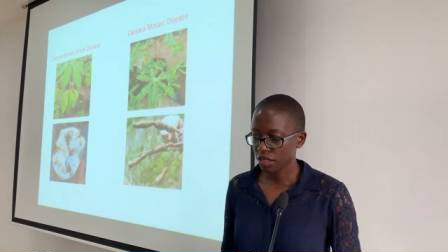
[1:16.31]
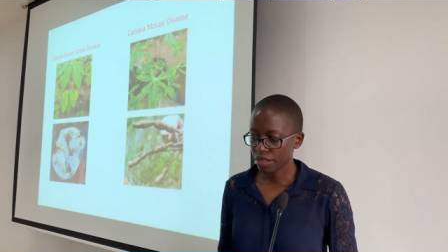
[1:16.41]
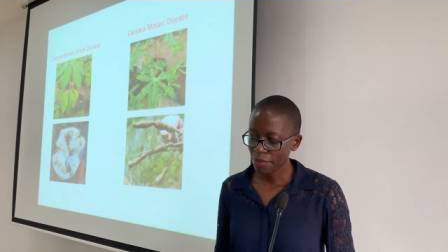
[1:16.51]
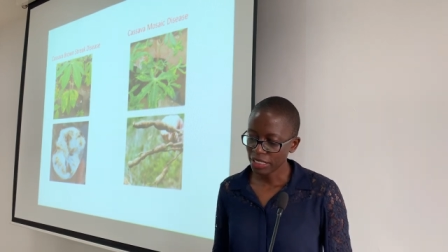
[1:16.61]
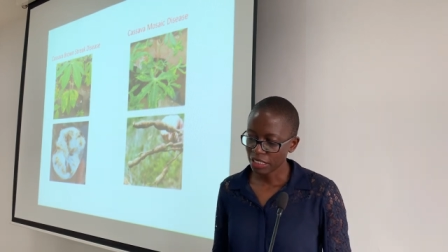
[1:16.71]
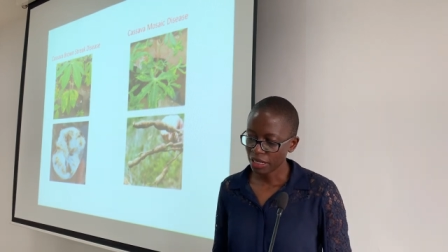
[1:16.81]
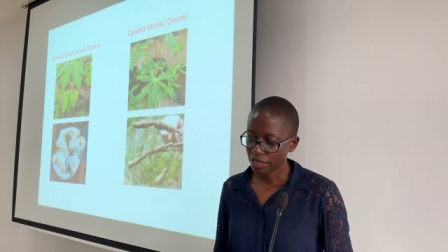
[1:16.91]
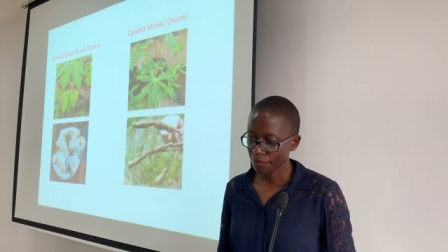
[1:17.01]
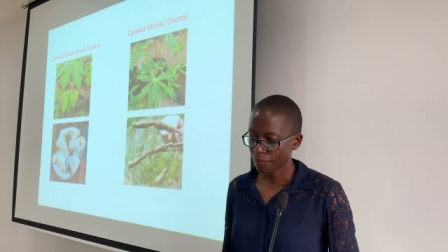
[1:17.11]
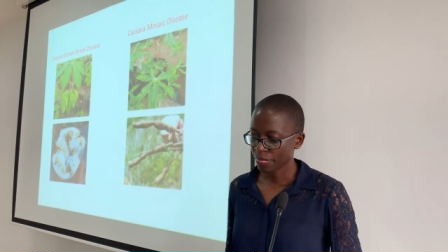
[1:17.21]
the
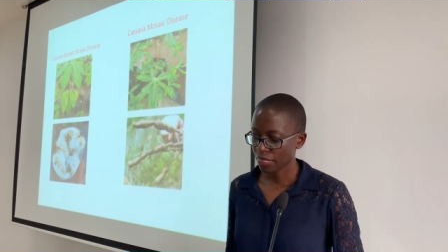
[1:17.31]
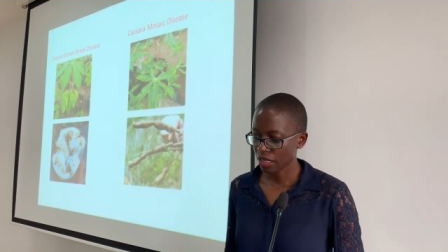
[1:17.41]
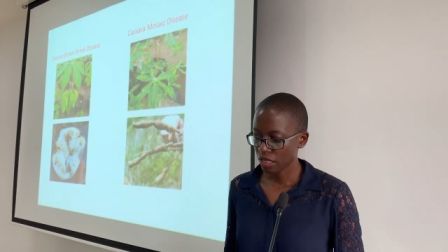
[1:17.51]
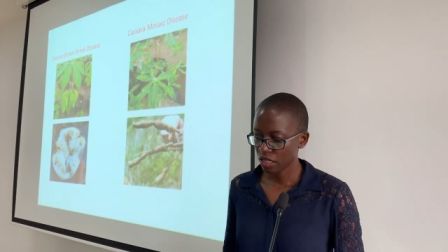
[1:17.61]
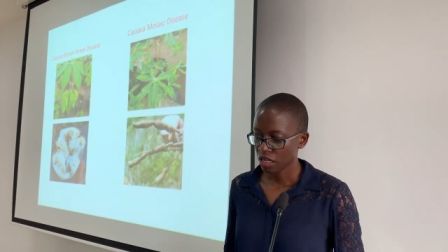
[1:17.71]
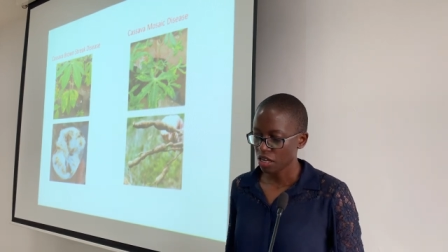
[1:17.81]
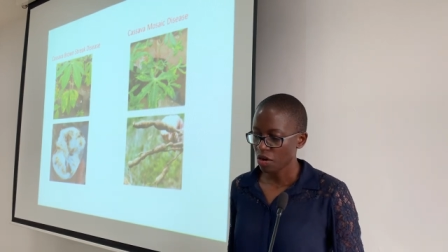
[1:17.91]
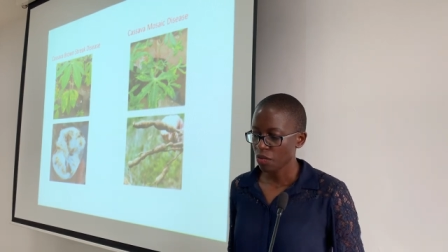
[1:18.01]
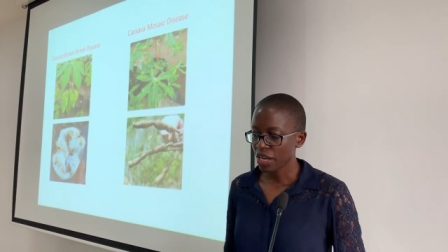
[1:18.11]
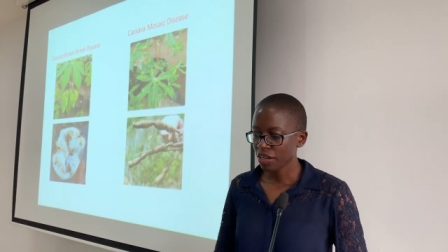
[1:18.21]
major,
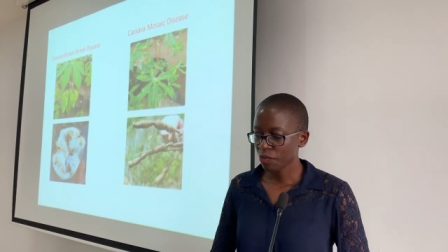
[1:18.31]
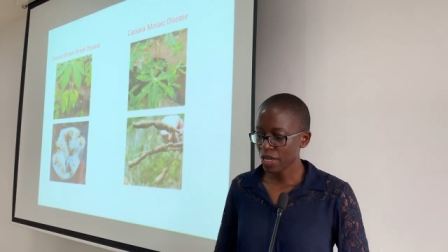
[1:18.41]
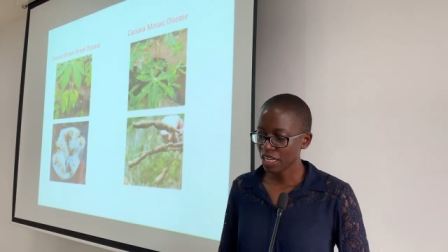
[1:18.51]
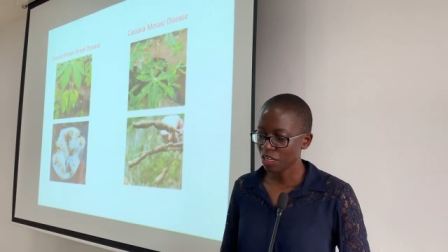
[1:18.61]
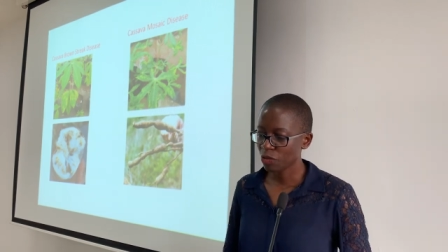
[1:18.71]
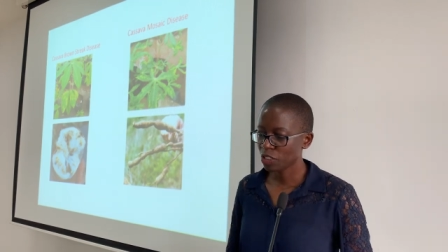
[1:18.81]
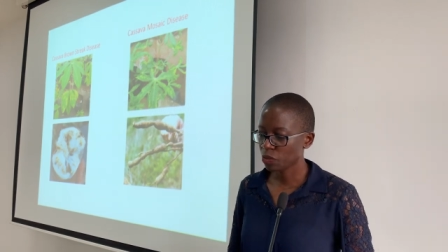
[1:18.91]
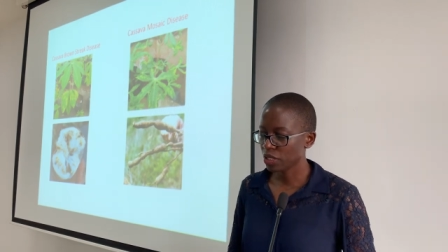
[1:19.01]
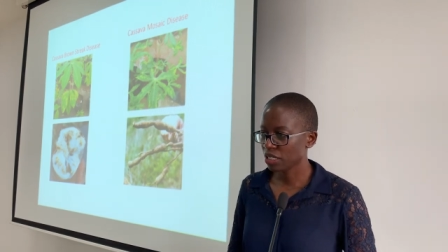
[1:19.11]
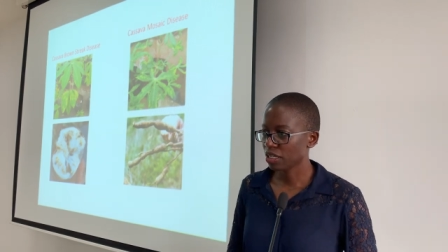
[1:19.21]
one way in which
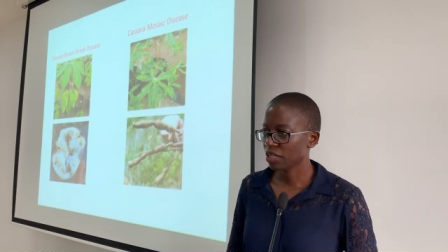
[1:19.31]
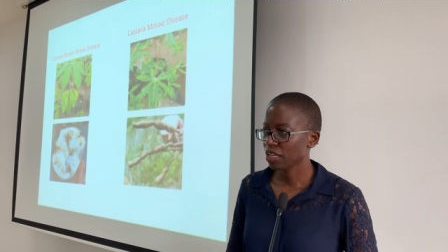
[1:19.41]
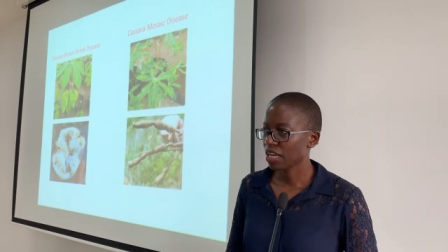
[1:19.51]
we